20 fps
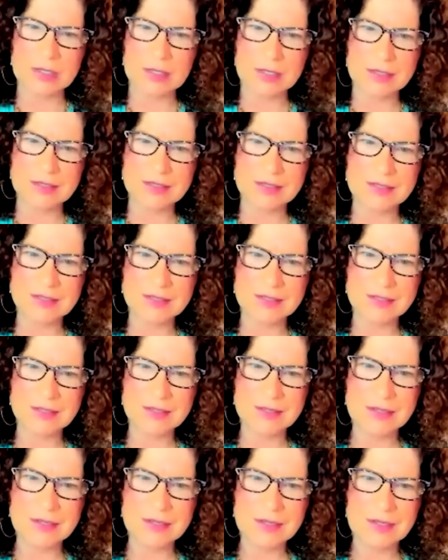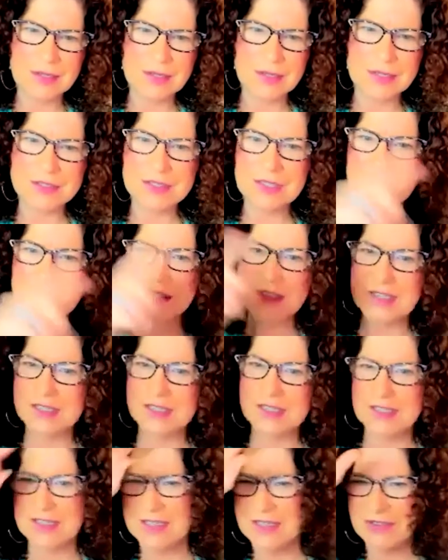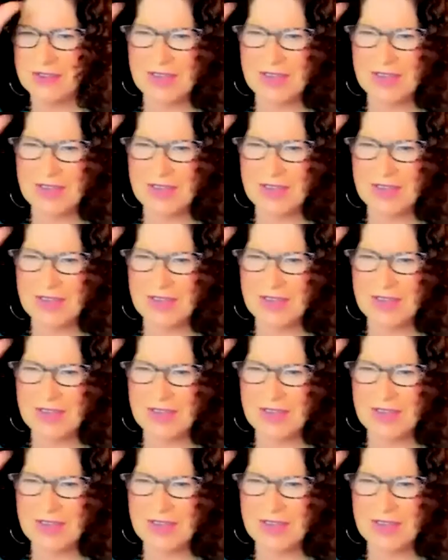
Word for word: it. Right. It just it's it, you